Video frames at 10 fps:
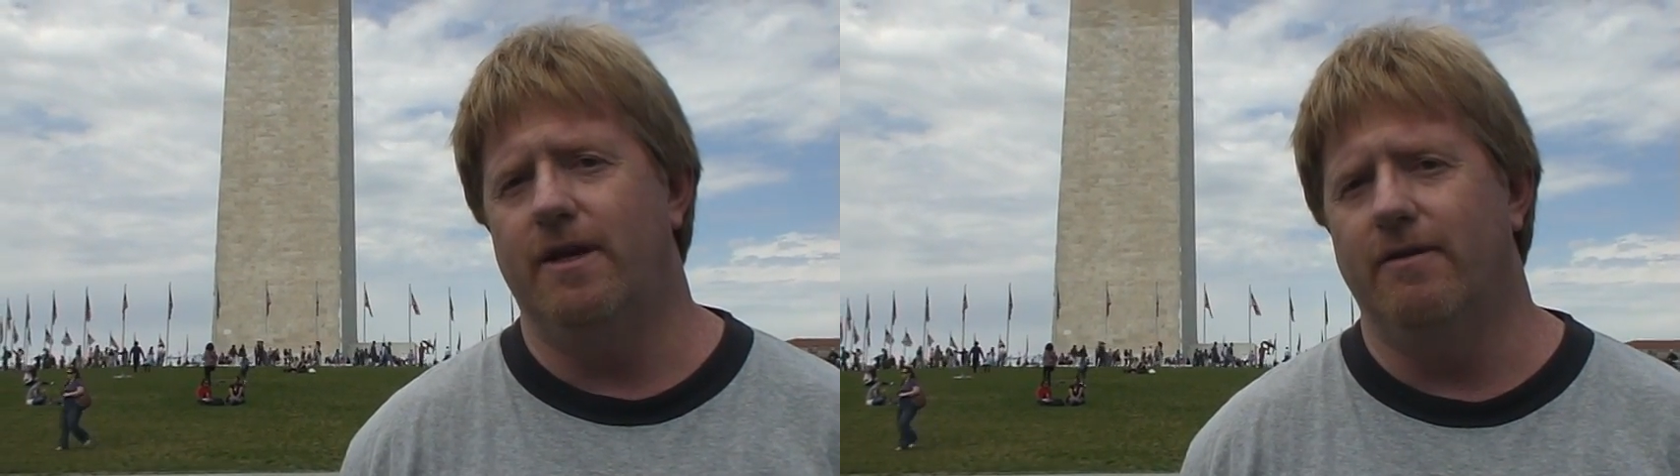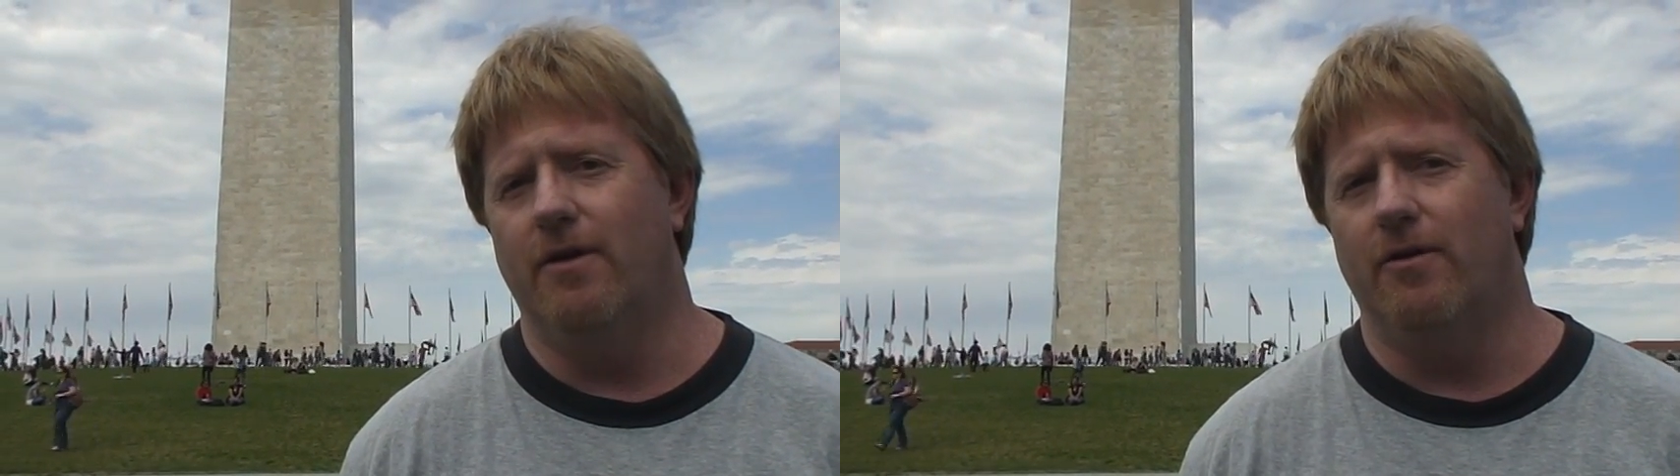
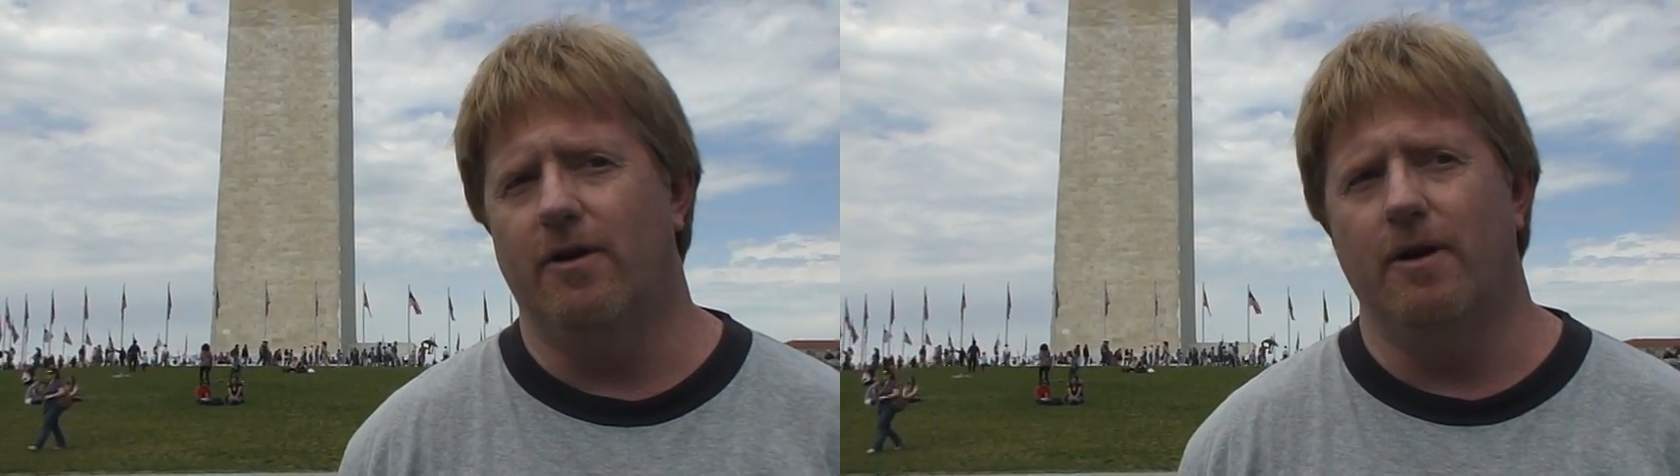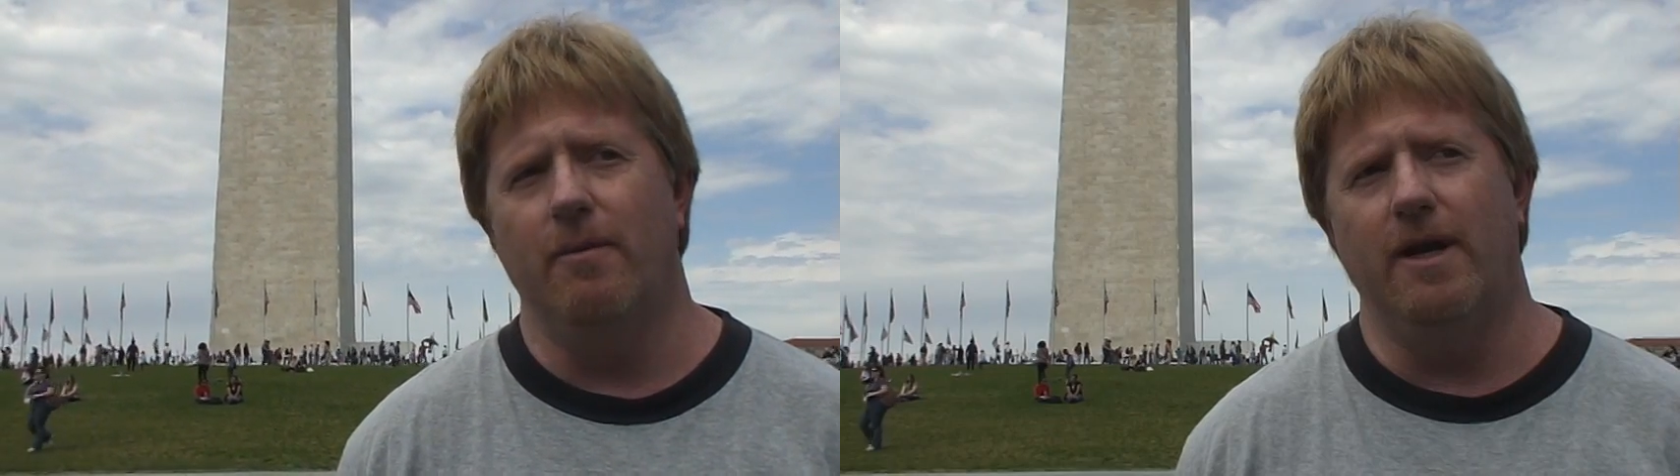even though
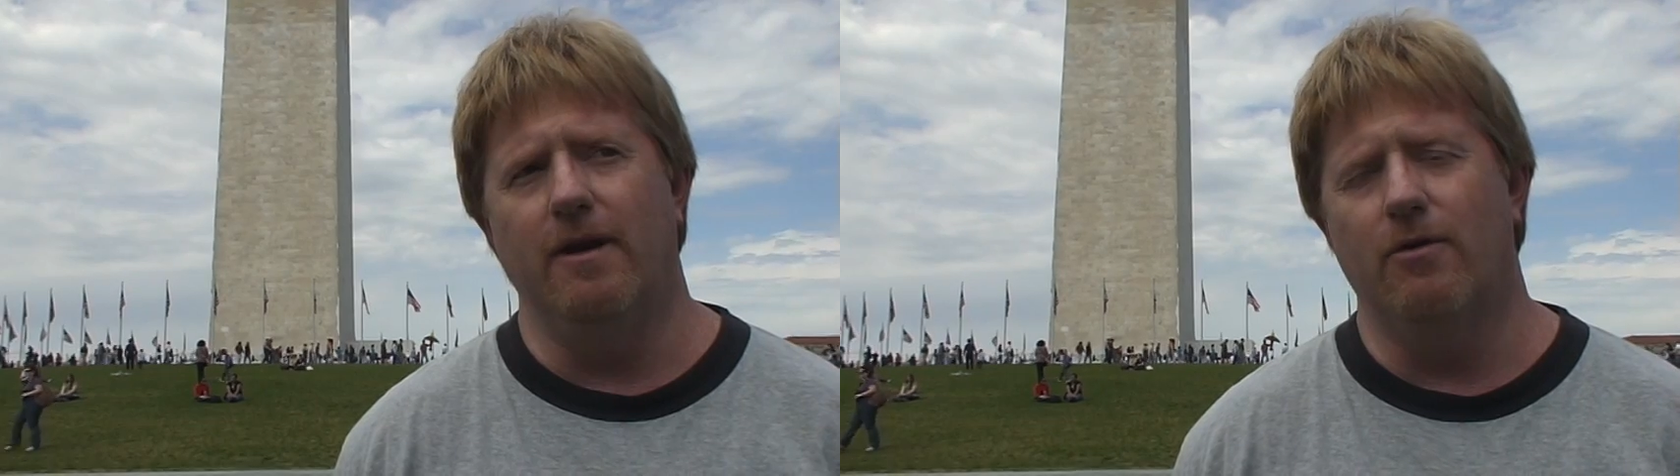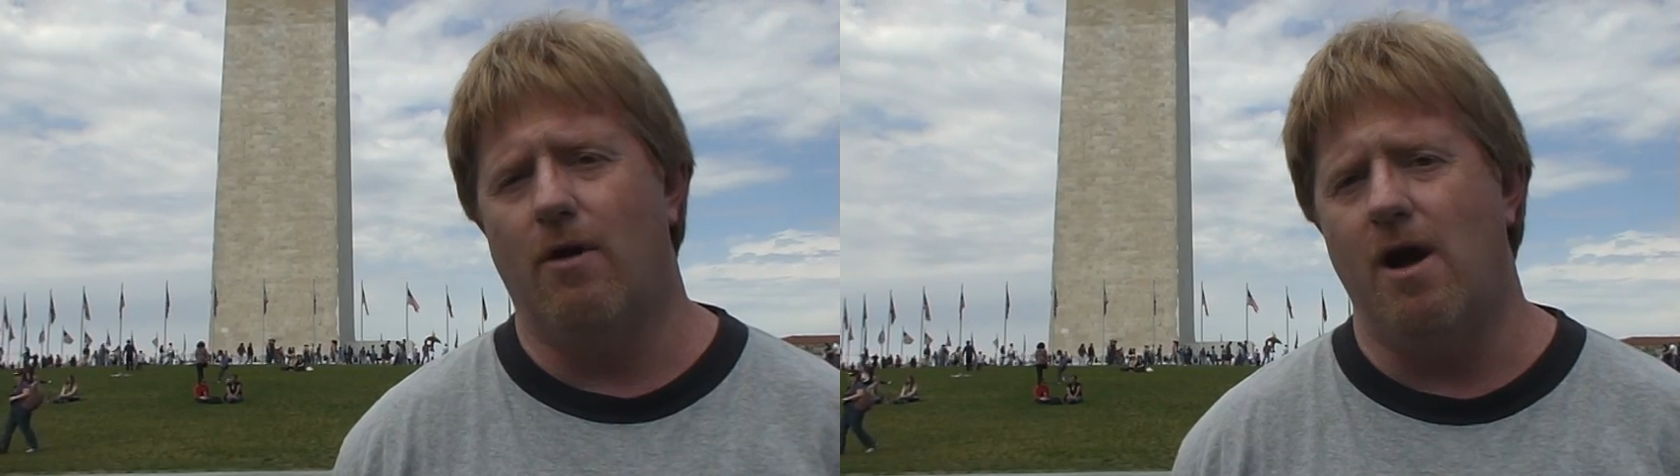they're
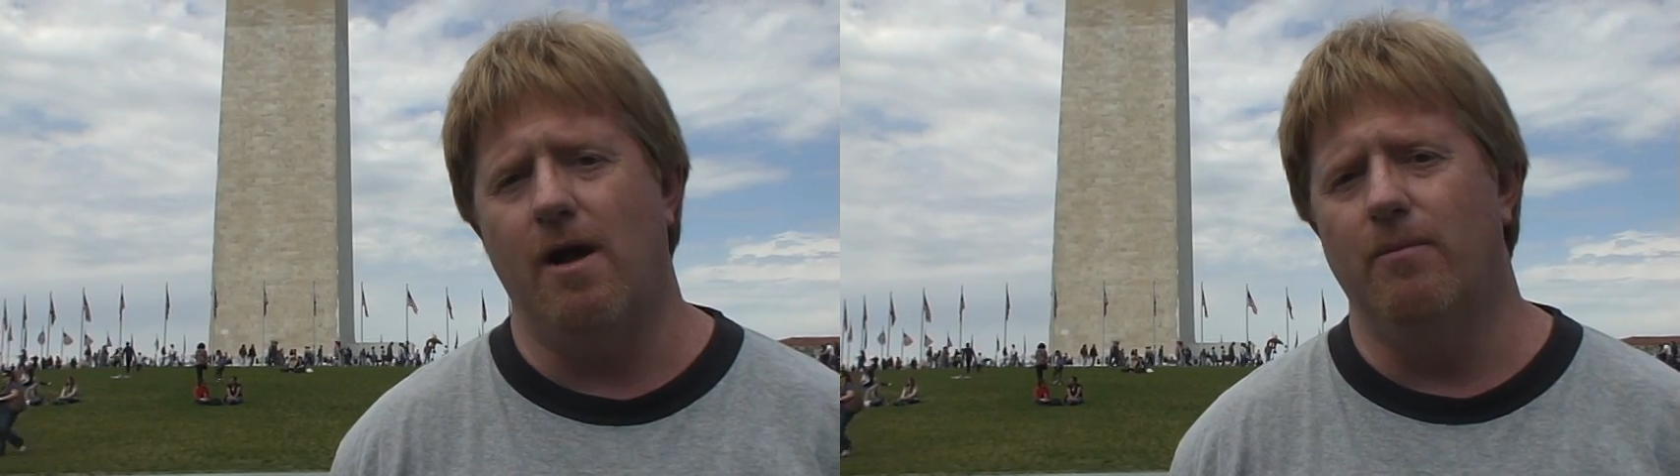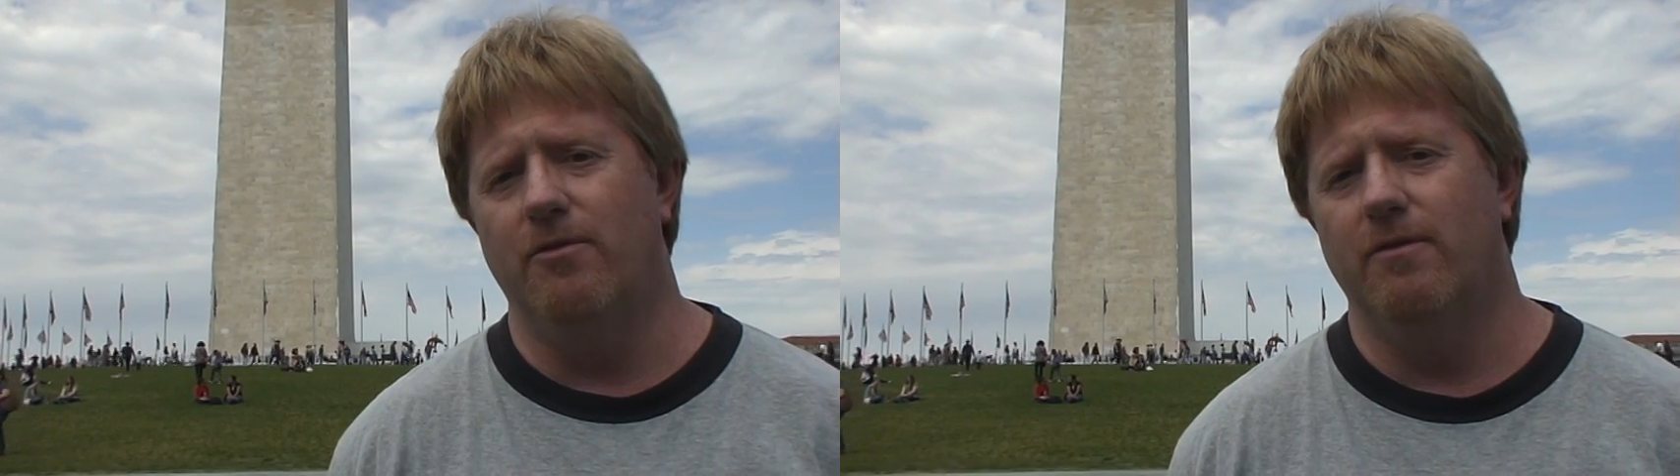committing
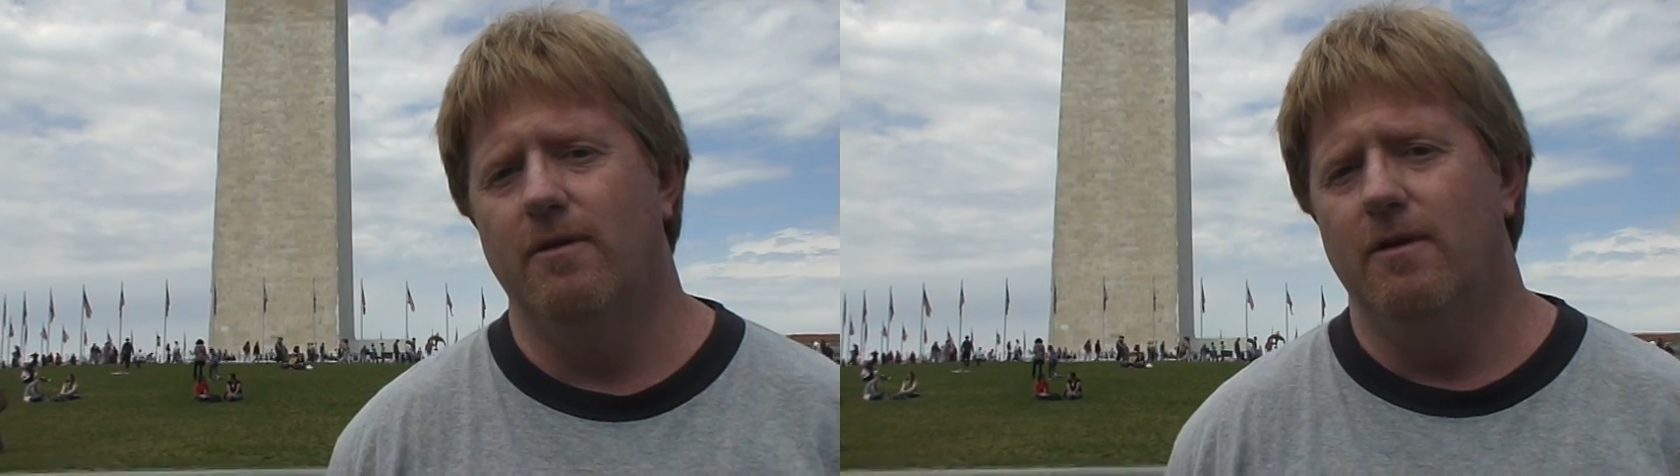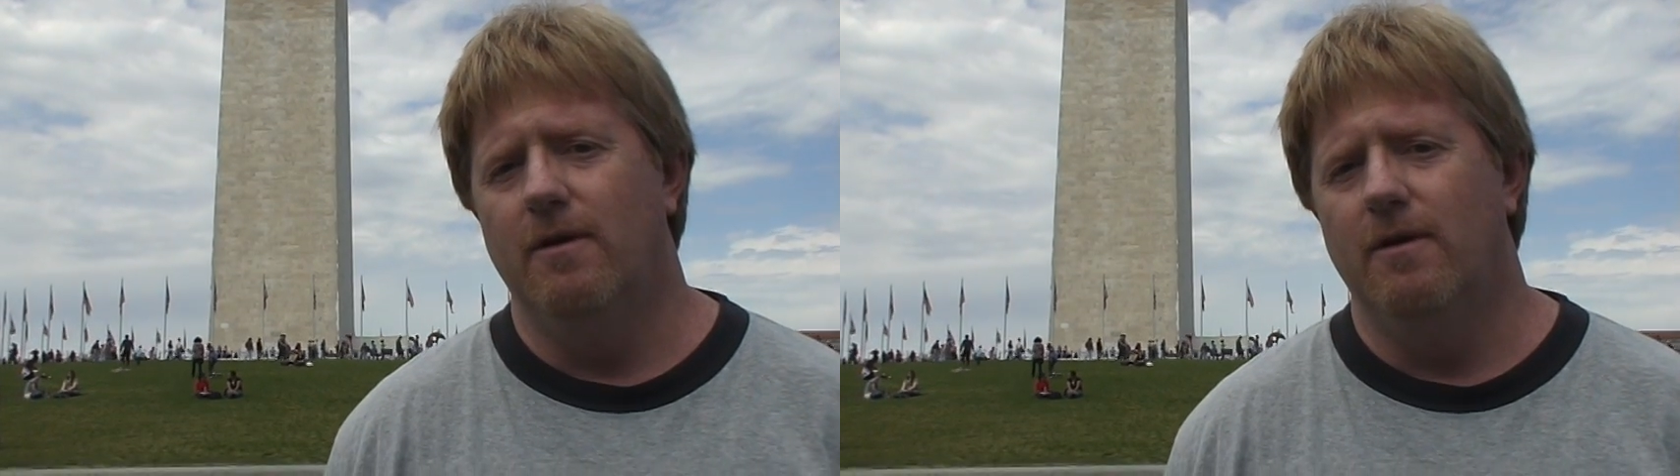crimes.